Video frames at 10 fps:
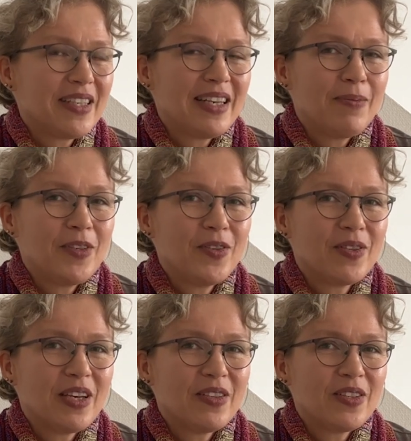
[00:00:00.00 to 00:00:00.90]
Club
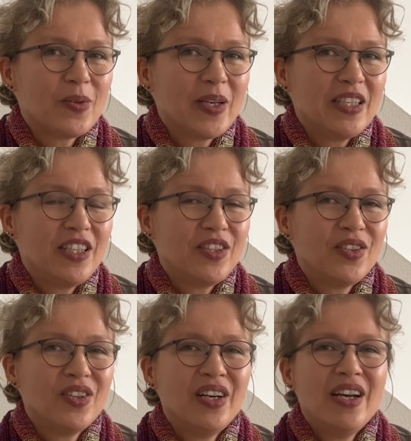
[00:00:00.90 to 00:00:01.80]
2022